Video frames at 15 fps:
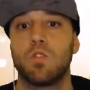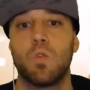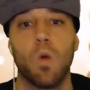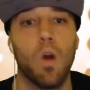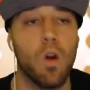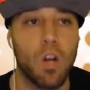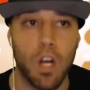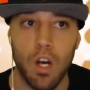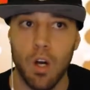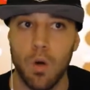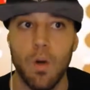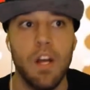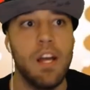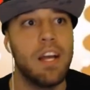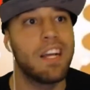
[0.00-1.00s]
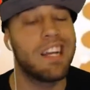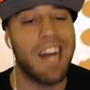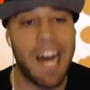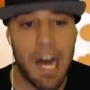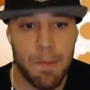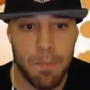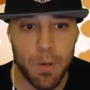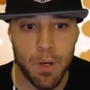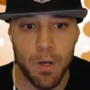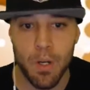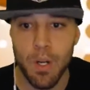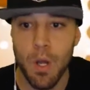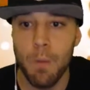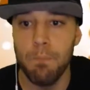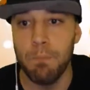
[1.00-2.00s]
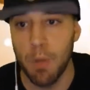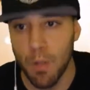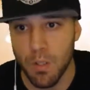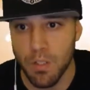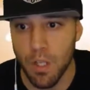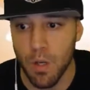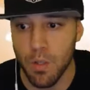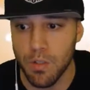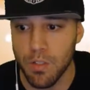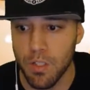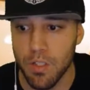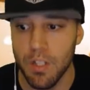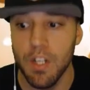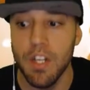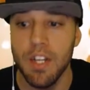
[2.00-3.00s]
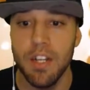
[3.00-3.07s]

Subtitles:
Groggo, Copper, Bulldozer,